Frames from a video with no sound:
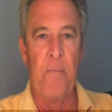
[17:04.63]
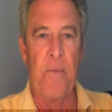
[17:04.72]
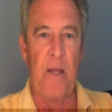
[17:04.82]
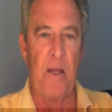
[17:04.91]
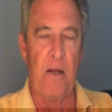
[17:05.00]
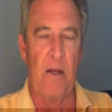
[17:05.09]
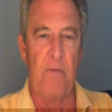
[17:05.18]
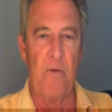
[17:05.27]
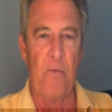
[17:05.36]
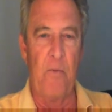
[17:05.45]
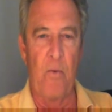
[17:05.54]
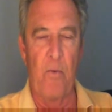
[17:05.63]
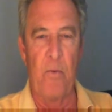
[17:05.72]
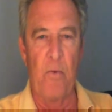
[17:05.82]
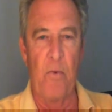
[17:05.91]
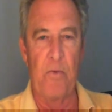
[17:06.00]
And if you print
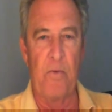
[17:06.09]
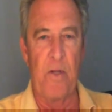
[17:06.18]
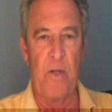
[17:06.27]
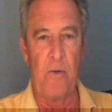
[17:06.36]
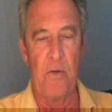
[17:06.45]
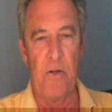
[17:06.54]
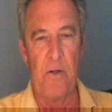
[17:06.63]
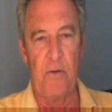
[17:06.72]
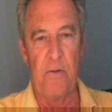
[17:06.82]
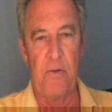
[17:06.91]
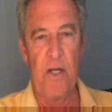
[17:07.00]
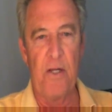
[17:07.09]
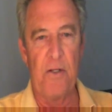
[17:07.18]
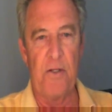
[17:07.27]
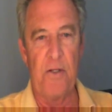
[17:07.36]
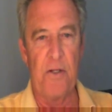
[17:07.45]
reports without going in here and
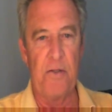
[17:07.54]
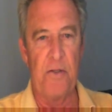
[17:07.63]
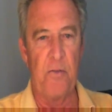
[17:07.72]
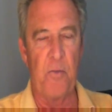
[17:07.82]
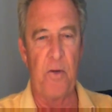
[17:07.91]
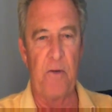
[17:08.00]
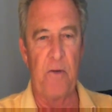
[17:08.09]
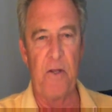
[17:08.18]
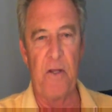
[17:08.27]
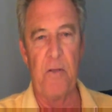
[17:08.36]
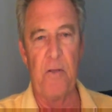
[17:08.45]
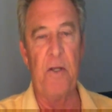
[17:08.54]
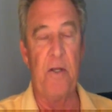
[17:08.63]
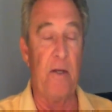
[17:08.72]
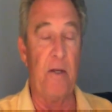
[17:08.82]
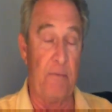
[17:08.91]
changing things, it'll print everything in
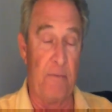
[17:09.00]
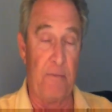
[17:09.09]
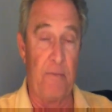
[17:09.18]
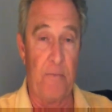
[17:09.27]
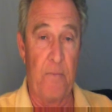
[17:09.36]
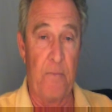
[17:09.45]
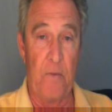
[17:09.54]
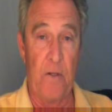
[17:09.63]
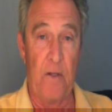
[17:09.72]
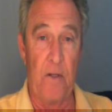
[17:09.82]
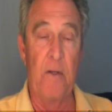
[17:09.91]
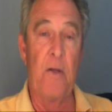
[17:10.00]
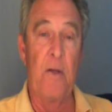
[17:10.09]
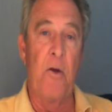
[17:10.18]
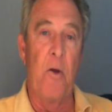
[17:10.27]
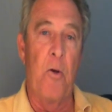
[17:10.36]
PDF. Okay?
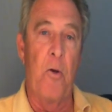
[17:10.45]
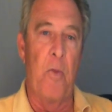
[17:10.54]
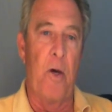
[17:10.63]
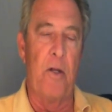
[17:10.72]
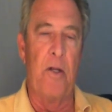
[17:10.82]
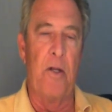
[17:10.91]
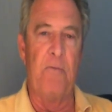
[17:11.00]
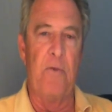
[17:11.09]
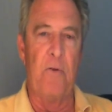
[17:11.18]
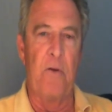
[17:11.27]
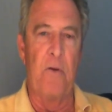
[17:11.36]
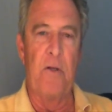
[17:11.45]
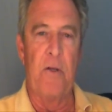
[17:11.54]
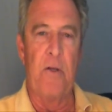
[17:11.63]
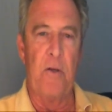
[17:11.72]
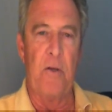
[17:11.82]
But if you look at
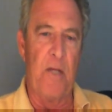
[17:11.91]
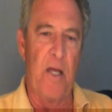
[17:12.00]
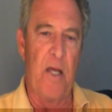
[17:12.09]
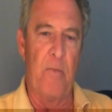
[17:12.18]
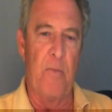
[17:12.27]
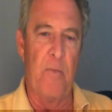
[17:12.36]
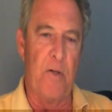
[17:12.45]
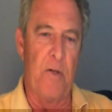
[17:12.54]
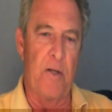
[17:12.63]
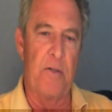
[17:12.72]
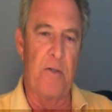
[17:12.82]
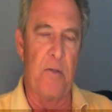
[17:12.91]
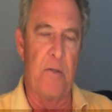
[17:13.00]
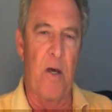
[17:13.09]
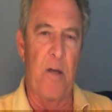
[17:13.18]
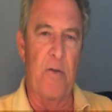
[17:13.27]
the tab next to the
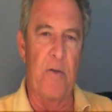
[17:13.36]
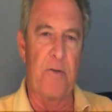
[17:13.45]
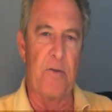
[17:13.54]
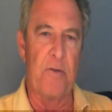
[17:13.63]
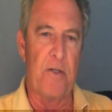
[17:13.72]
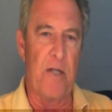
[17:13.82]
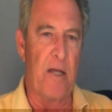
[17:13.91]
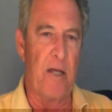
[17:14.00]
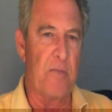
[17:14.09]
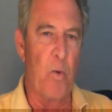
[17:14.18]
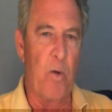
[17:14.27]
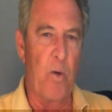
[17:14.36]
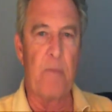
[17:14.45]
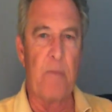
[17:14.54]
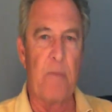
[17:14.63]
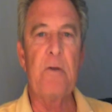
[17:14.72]
bottom there that says Export
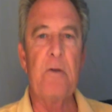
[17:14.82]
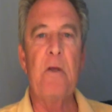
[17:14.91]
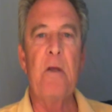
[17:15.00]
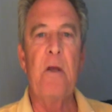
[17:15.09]
Options,